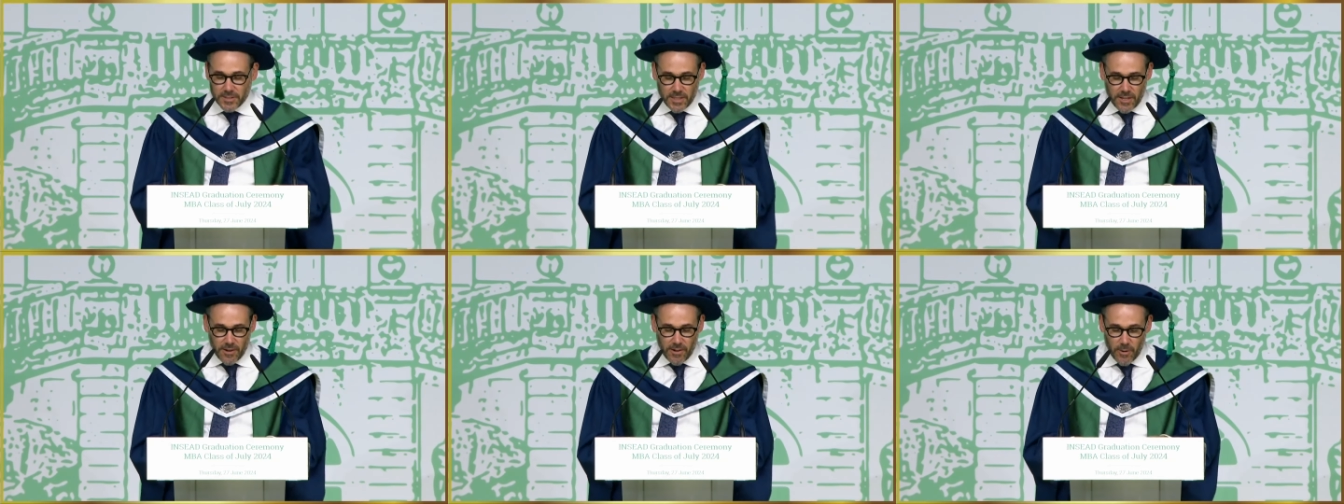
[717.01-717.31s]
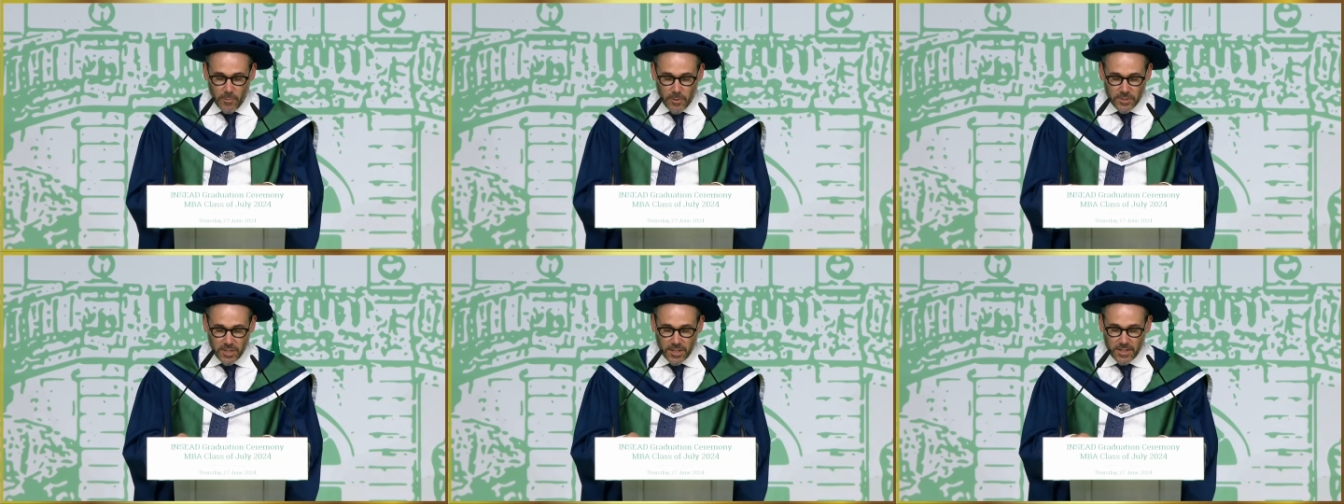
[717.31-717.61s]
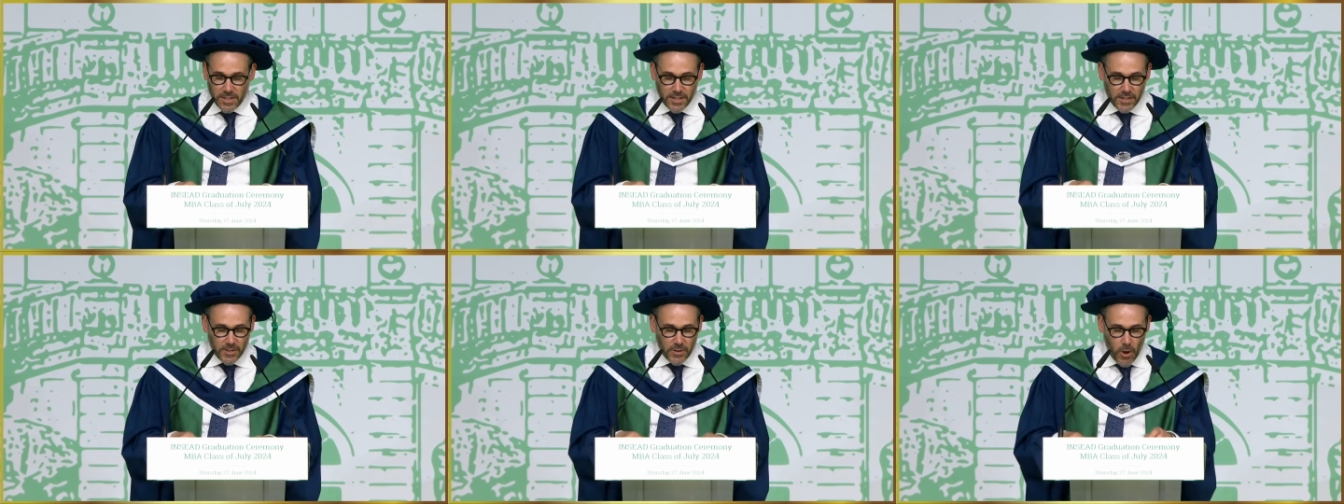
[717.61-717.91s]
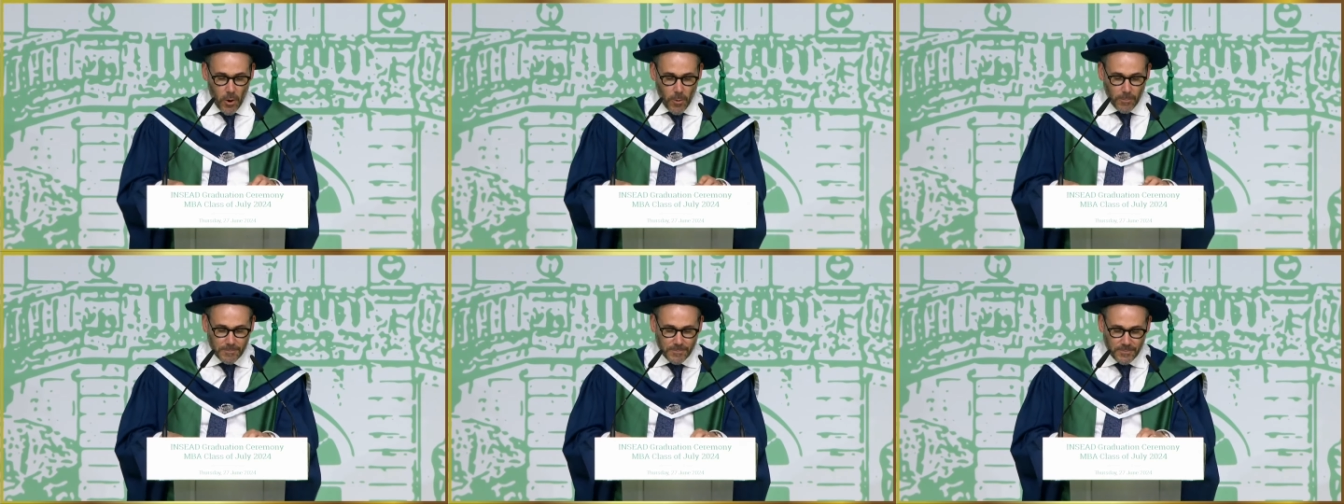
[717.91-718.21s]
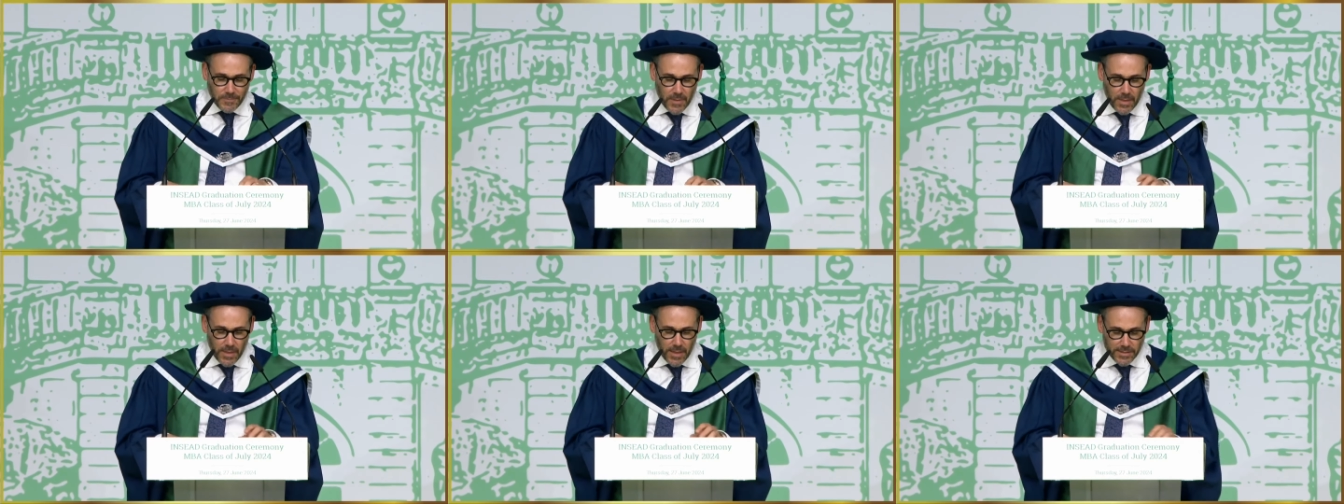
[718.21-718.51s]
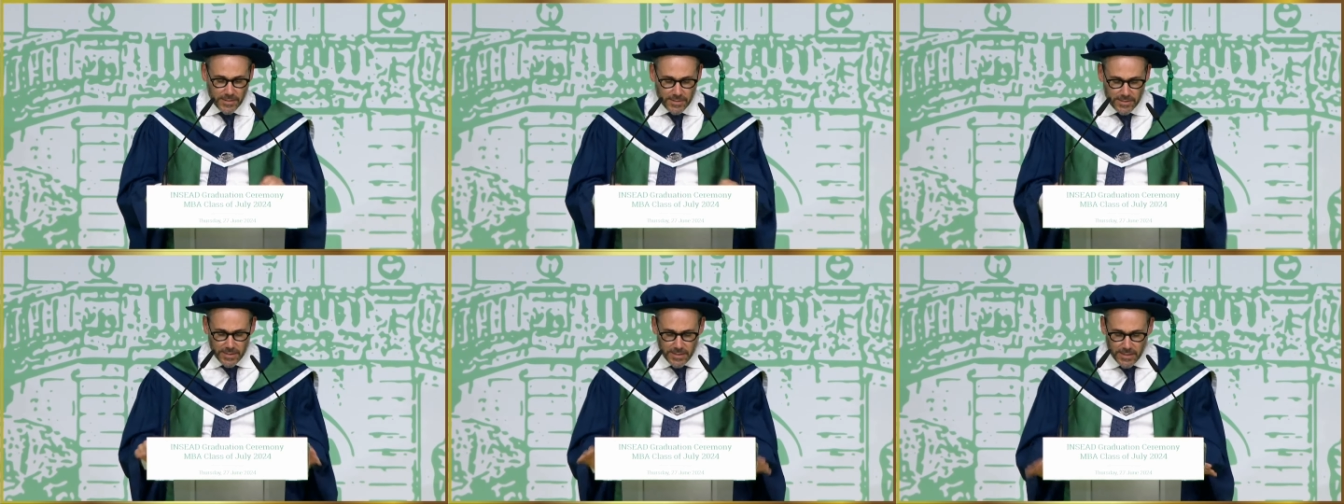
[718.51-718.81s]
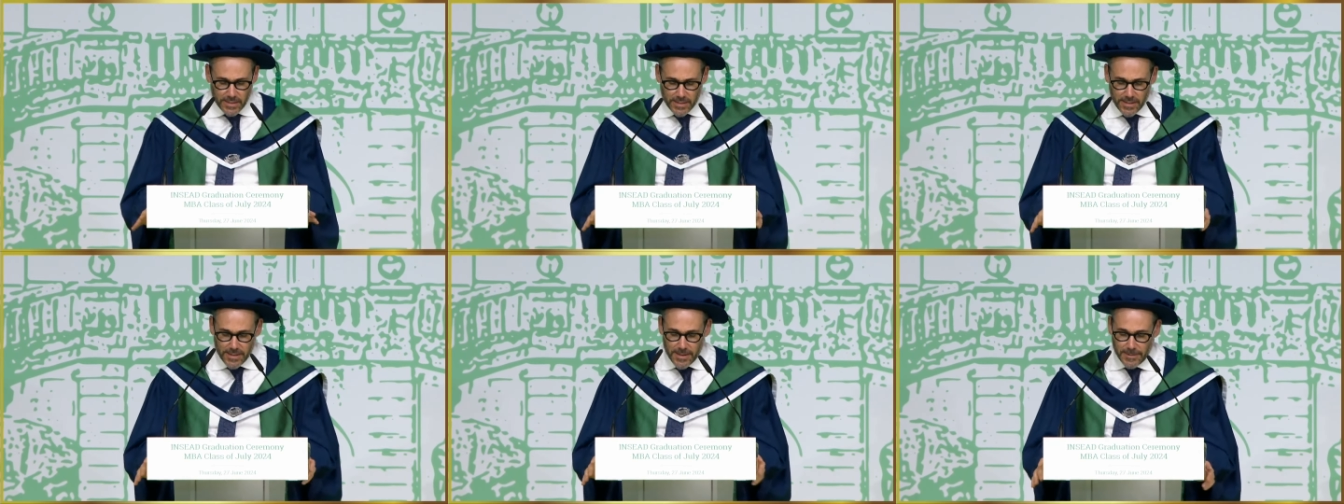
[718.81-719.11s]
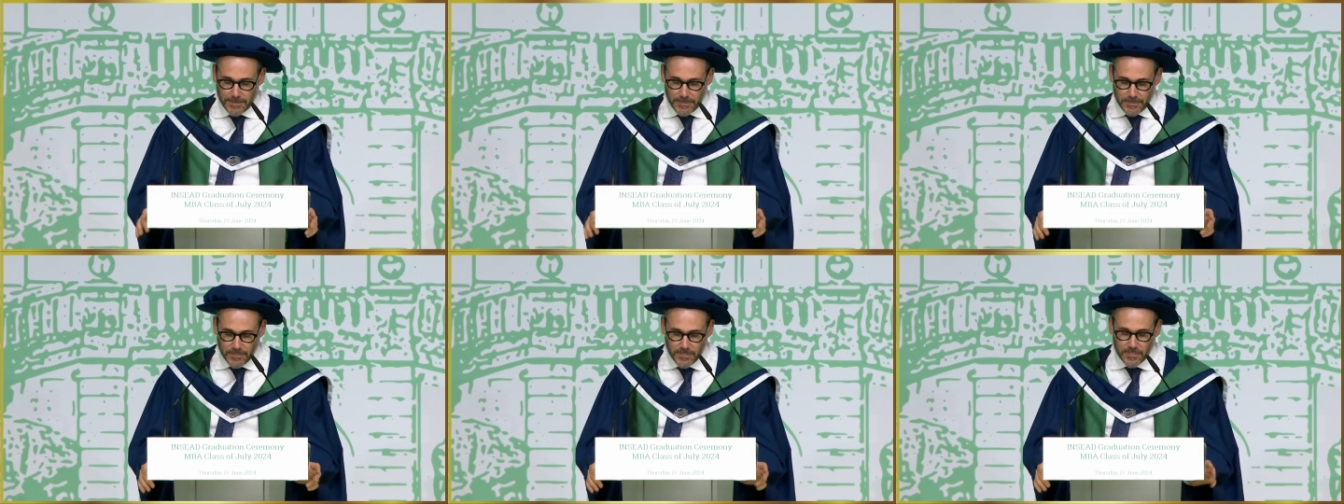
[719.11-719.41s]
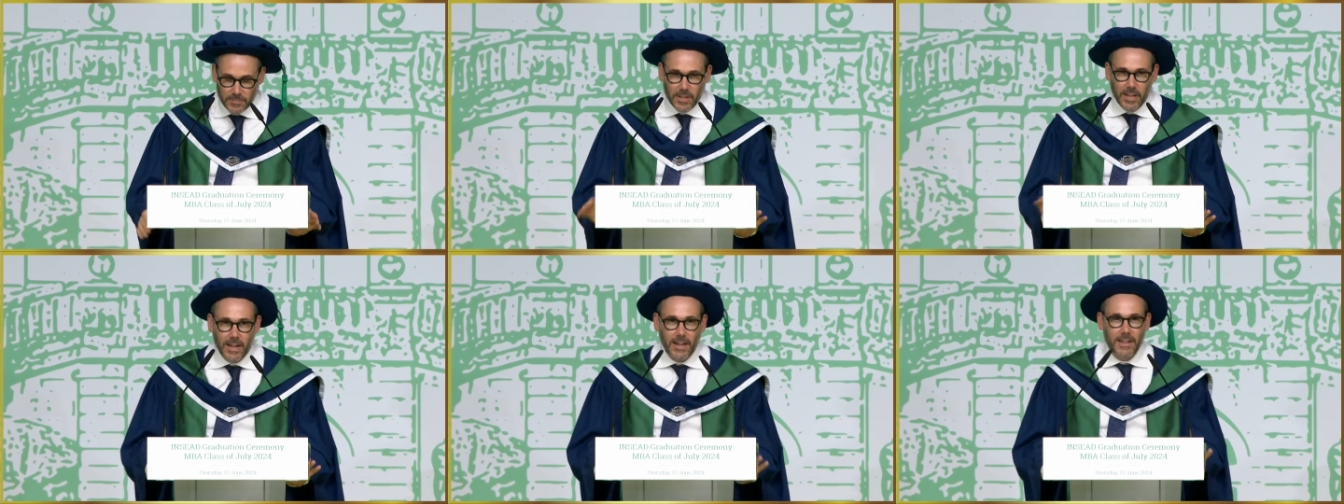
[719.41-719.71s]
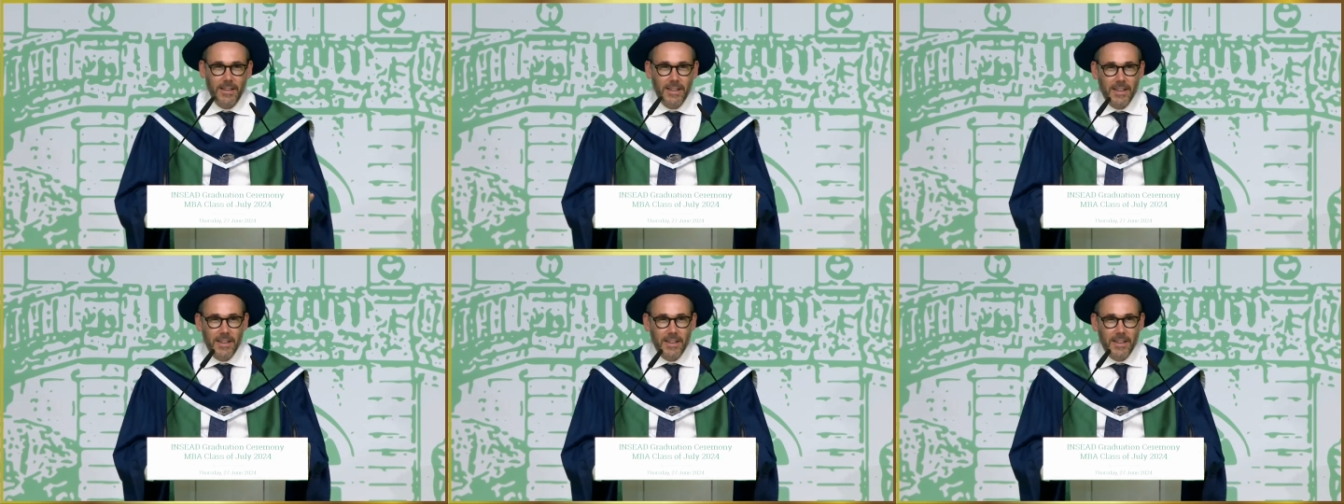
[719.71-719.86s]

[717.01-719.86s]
there I wish I didn't know. That's the, uh, yeah.